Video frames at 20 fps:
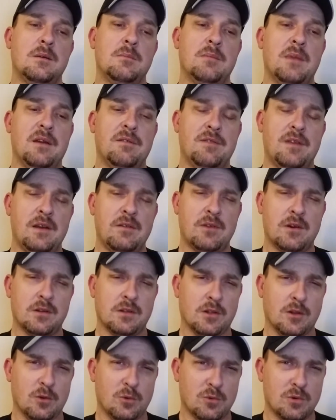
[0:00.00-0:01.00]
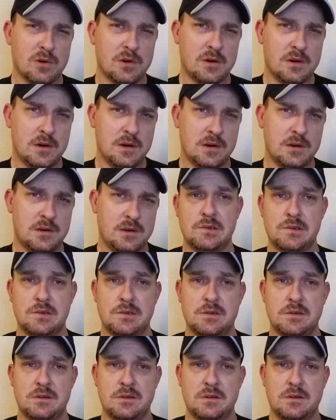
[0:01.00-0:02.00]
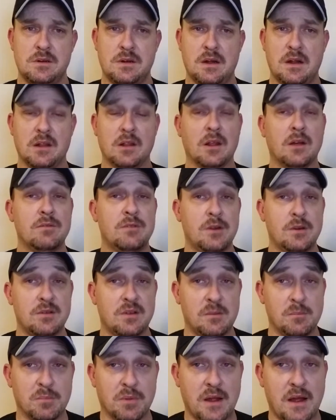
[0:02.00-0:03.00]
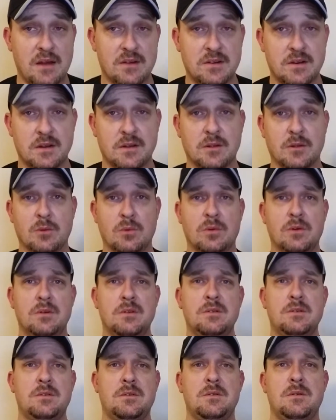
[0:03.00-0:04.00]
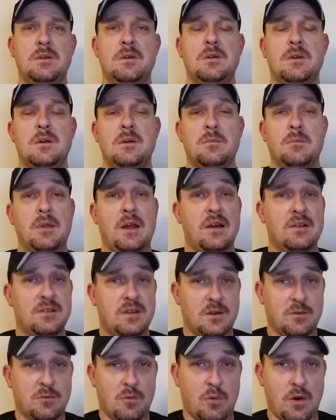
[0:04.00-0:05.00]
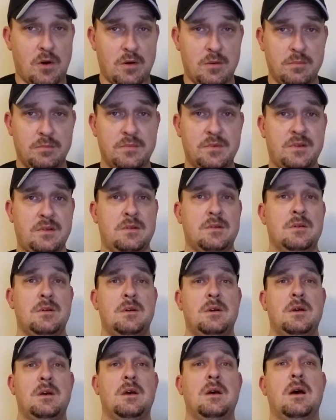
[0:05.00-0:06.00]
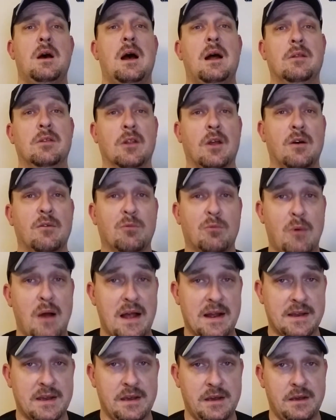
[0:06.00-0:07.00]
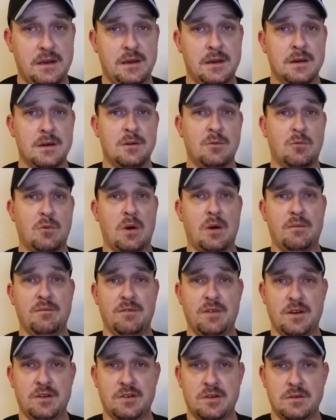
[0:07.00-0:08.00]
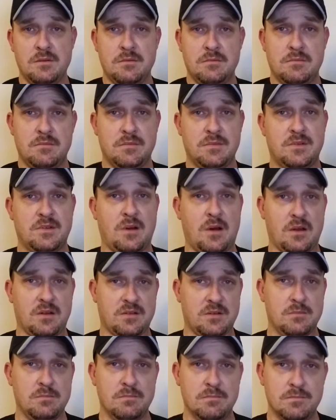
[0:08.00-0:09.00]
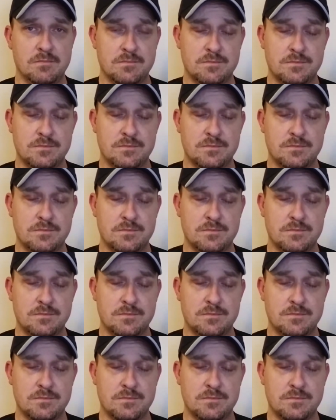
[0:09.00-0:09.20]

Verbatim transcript: My favorite lure, I love using plastic lures, plastic worms. I love wacky worm fishing, it's awesome.